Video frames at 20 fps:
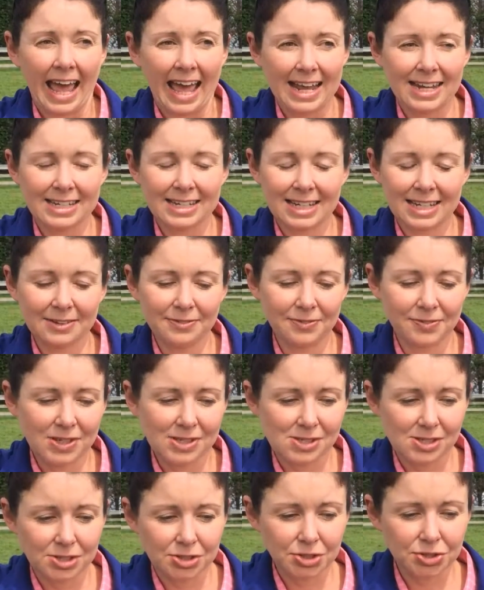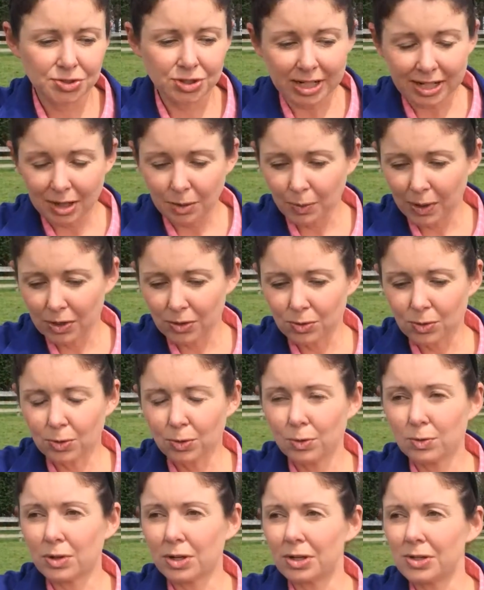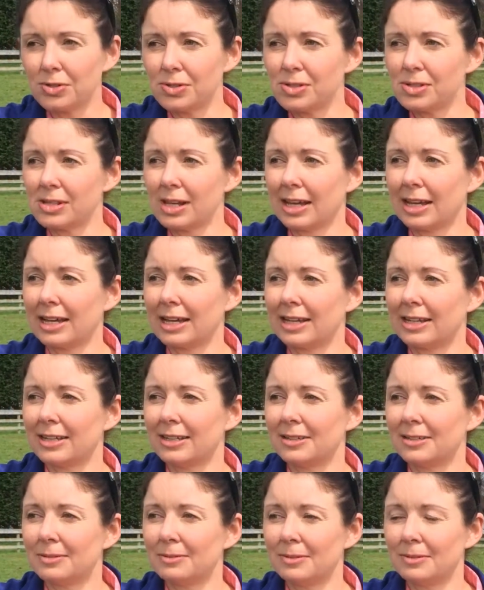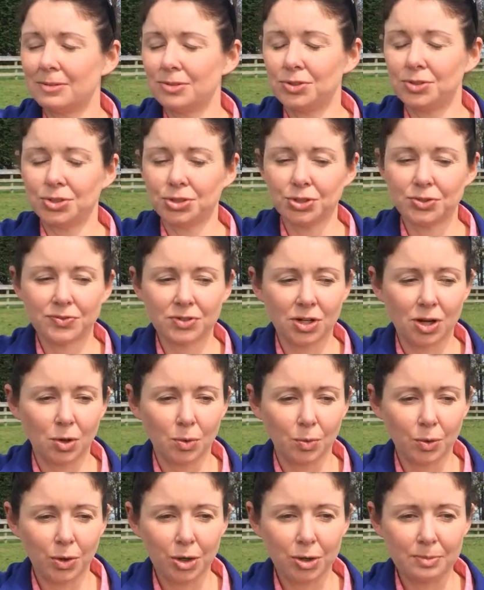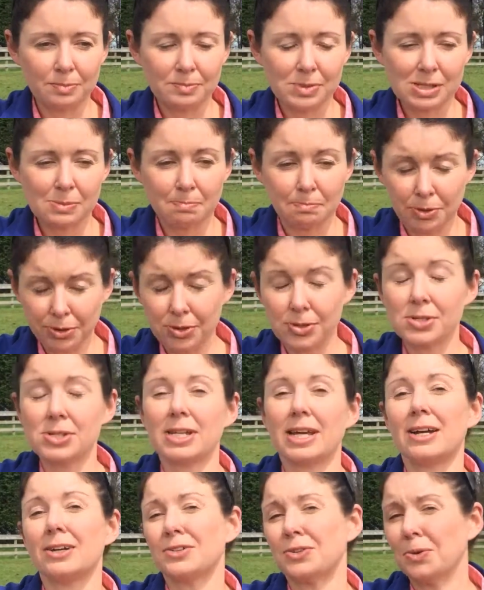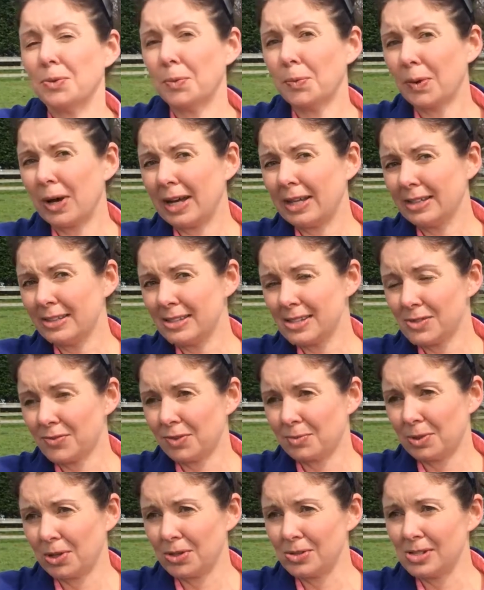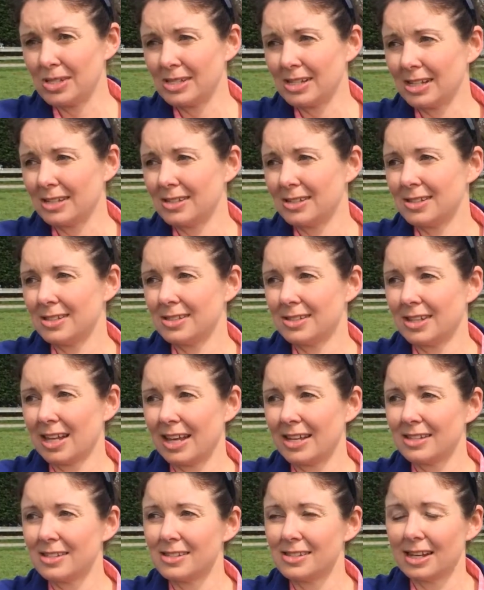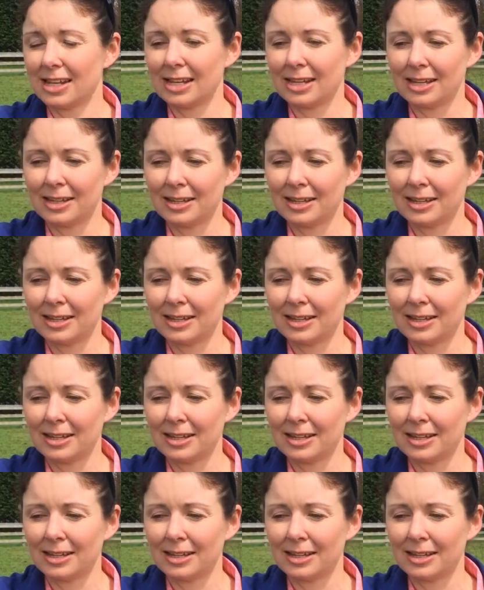And if there's a trigger where all those juvenile worms burst out at once from those cysts, that's